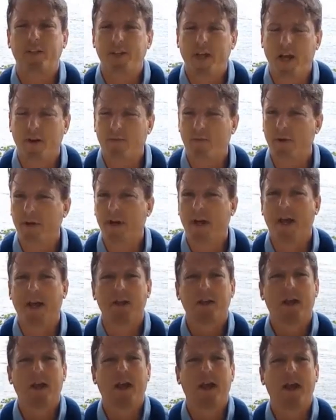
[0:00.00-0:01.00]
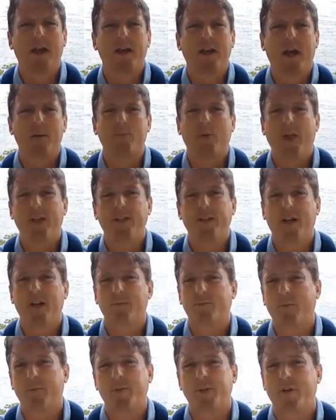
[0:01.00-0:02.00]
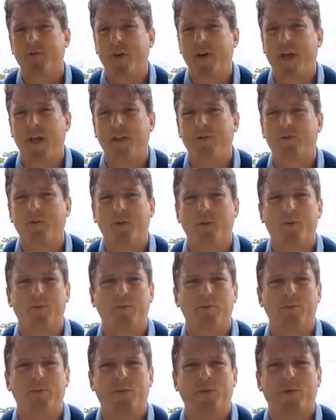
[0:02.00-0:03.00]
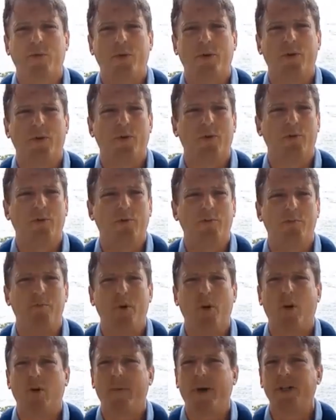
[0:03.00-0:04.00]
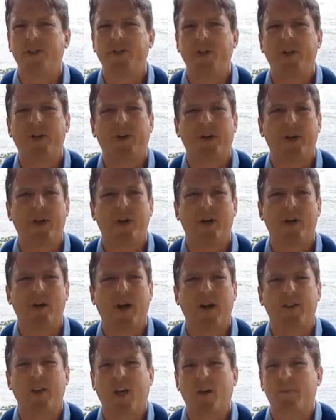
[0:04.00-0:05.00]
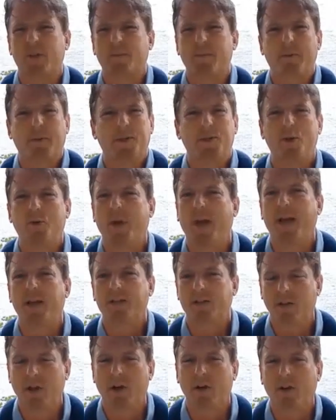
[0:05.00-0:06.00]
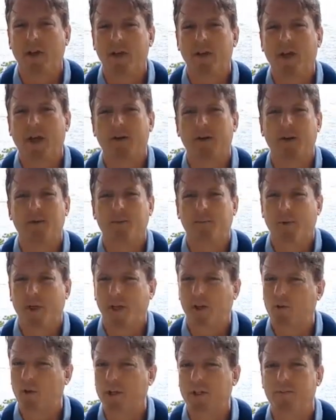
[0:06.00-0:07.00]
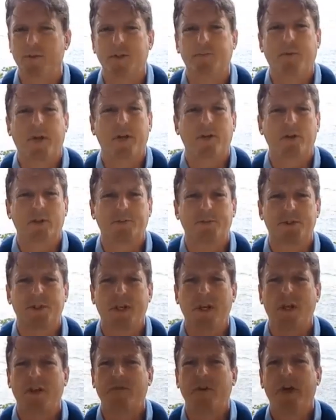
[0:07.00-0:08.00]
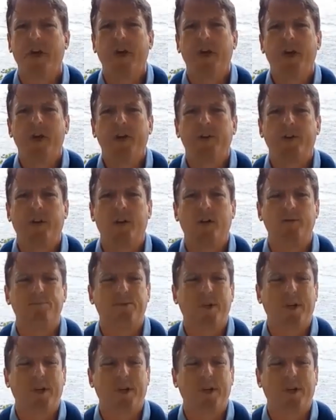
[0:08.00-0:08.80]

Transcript: tennis every day. And I played tennis pretty much every day through middle of my senior year. I think I missed maybe 2 days, literally. I playing Christmas Eve, did a